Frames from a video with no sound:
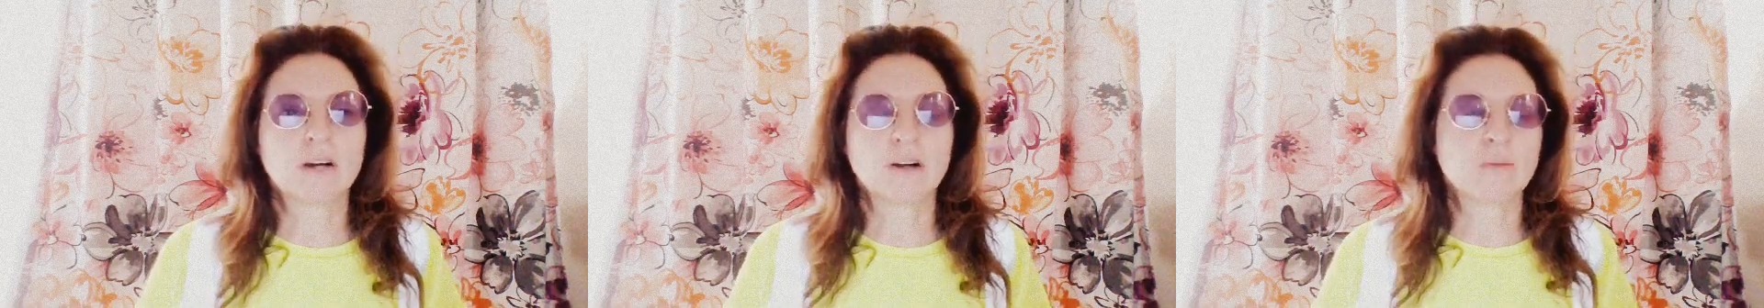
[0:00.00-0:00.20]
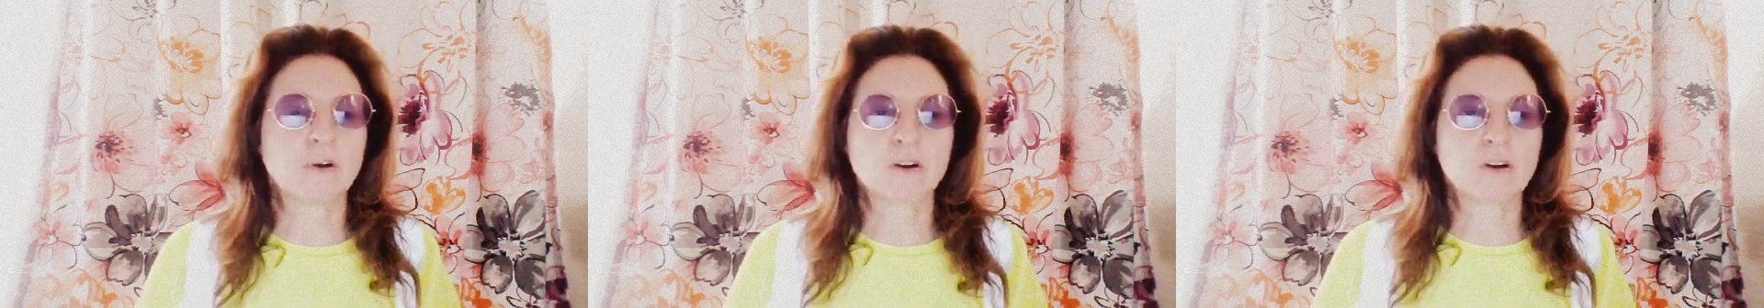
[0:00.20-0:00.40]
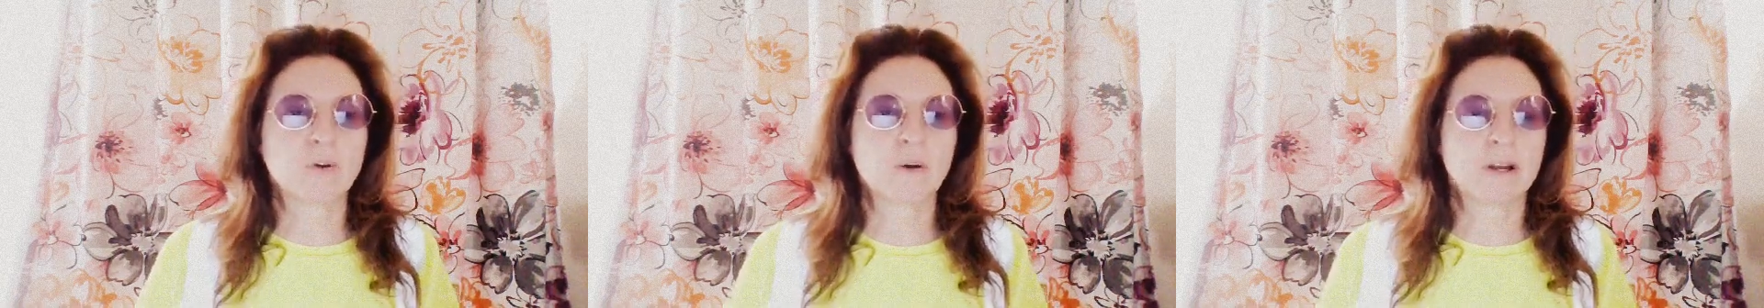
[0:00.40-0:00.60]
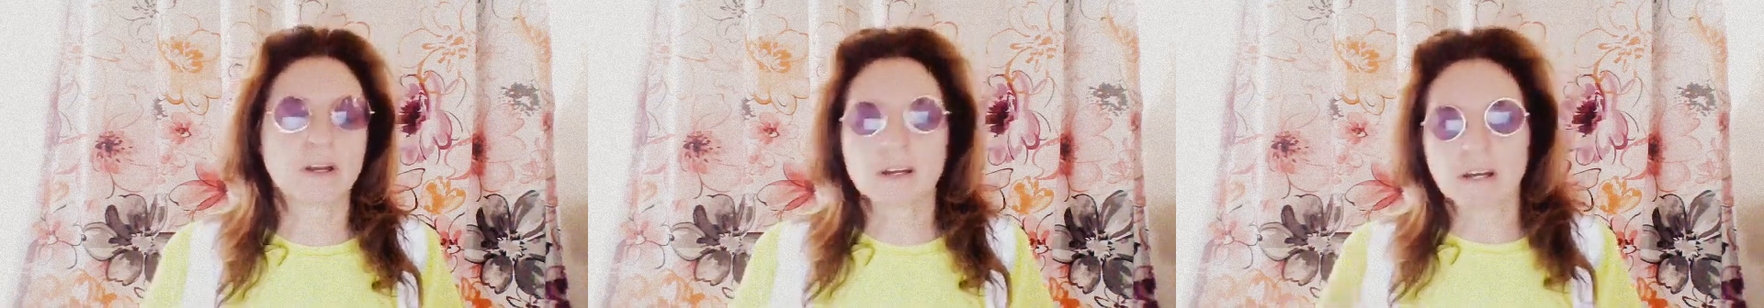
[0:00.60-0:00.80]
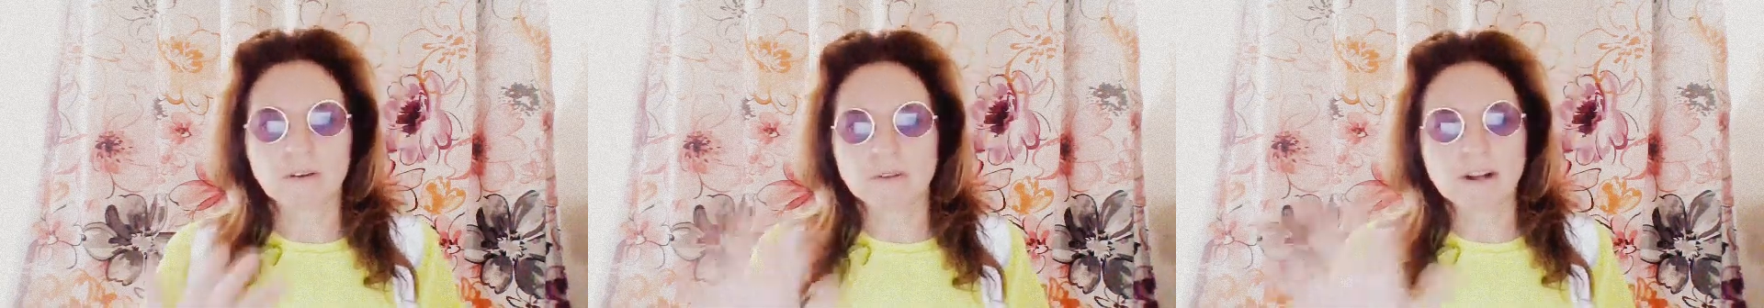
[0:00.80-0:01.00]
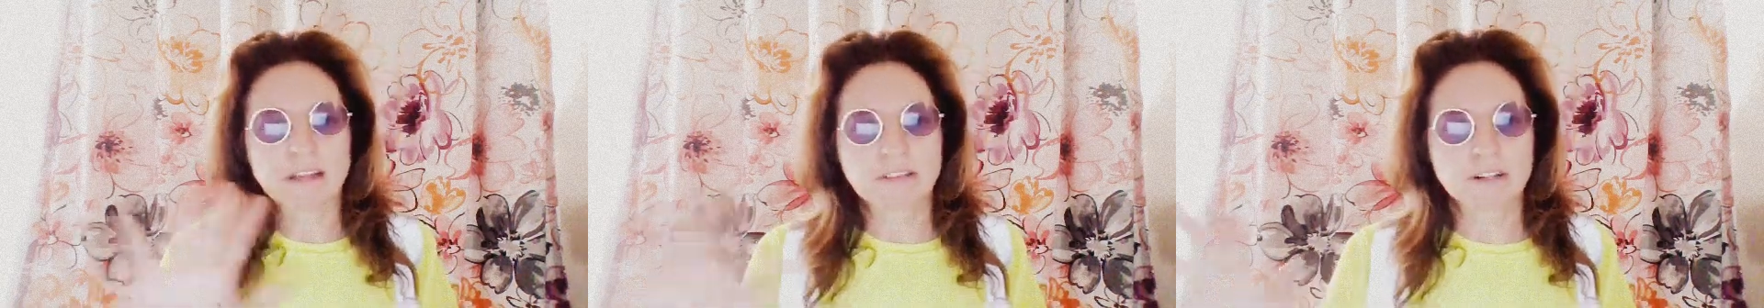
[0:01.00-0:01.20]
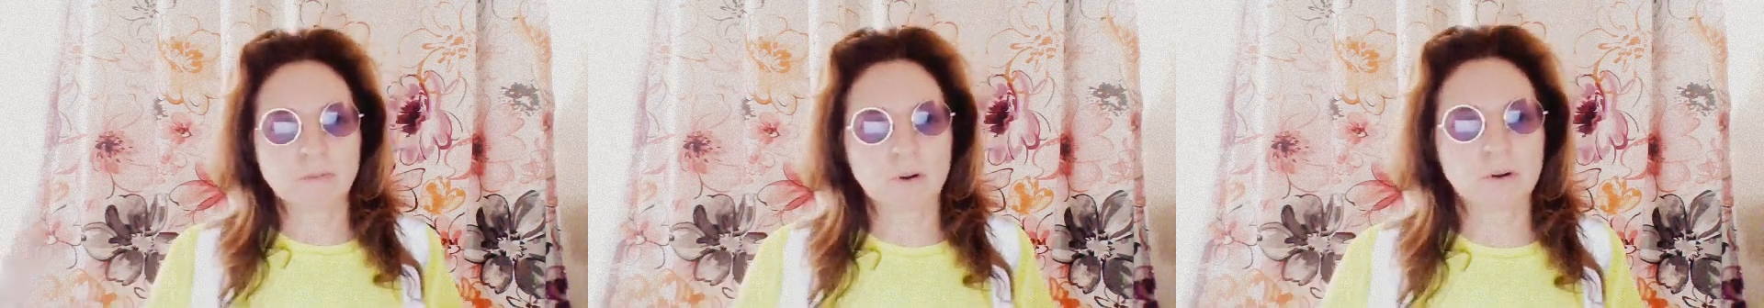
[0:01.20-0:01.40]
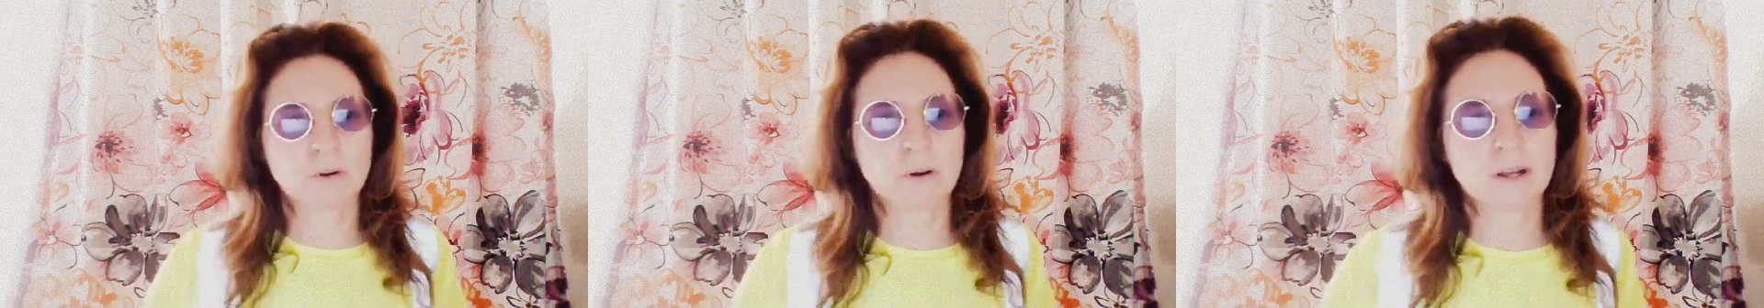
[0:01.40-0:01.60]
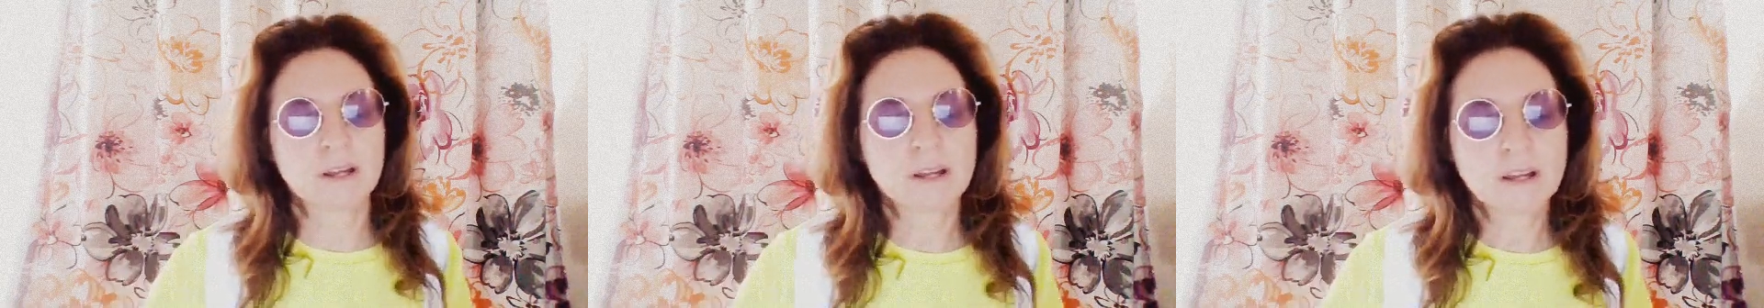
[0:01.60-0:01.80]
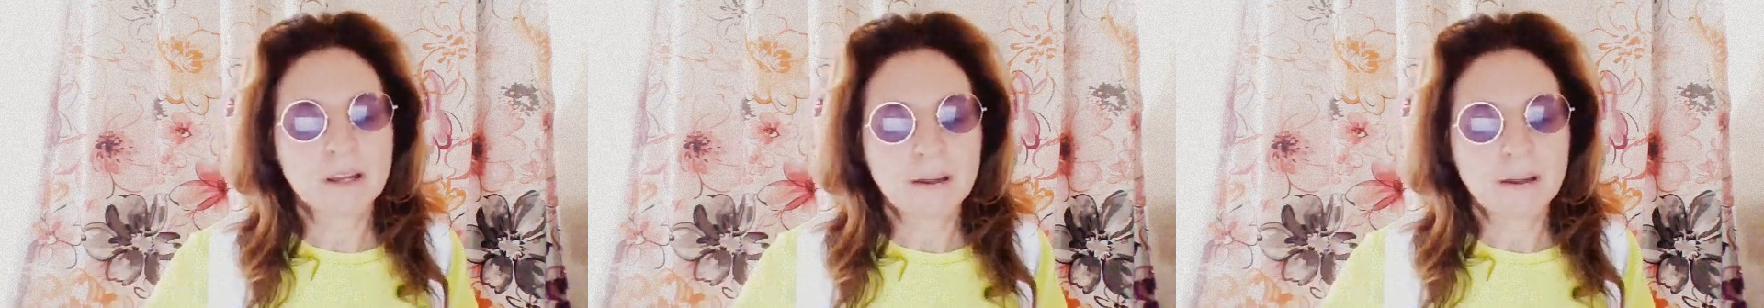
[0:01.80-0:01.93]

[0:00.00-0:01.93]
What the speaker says: don't know about koi. I know nothing about koi.